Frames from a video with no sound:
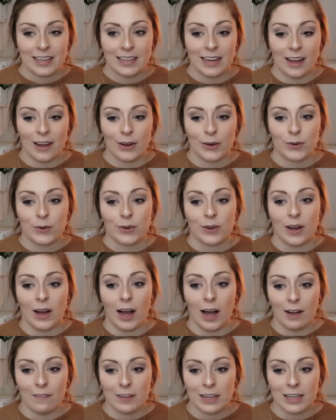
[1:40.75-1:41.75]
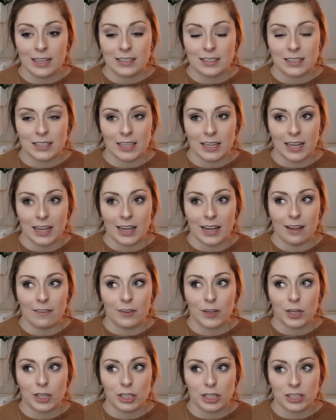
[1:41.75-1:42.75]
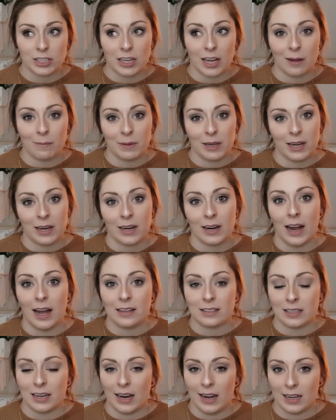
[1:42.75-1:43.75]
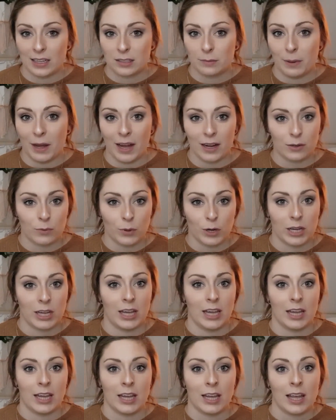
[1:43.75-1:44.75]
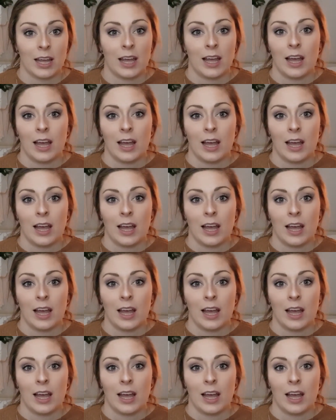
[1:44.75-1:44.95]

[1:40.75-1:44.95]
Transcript: Now, obviously, if you just come here as an expat working